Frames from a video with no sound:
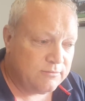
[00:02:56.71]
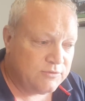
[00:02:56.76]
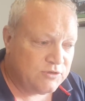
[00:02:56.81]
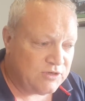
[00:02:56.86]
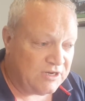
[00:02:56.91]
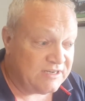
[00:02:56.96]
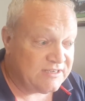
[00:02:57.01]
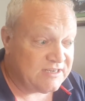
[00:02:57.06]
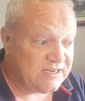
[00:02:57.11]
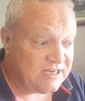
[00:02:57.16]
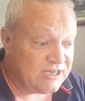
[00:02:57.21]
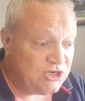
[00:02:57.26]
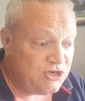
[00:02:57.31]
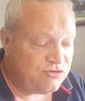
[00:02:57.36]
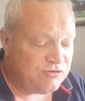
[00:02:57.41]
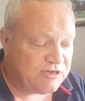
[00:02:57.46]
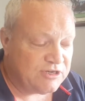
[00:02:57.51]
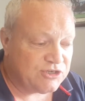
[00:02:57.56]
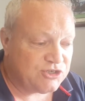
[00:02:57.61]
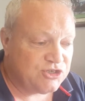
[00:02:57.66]
She hasn't had
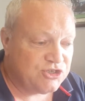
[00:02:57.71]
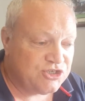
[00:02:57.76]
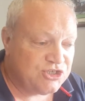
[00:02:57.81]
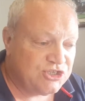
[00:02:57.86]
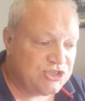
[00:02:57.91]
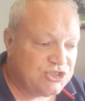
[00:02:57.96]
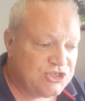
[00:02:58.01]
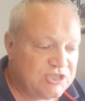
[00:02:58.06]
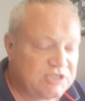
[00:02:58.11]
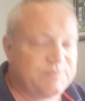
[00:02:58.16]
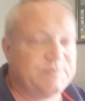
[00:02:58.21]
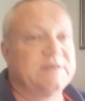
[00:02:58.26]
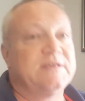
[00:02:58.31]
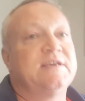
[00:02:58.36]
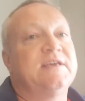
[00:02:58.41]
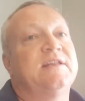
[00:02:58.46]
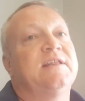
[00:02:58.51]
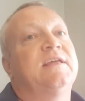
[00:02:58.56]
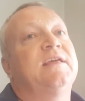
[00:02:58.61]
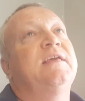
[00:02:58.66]
injury issues. She's just been
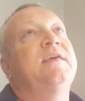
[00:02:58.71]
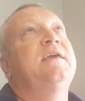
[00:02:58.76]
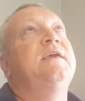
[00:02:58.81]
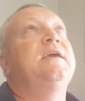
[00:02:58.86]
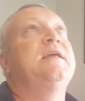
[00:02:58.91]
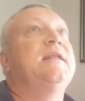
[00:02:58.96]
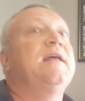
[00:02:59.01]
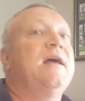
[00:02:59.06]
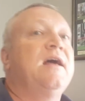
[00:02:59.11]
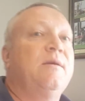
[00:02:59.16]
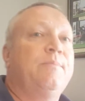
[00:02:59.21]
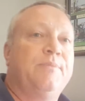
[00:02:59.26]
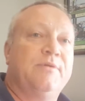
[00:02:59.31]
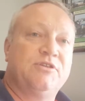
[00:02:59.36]
getting her head up,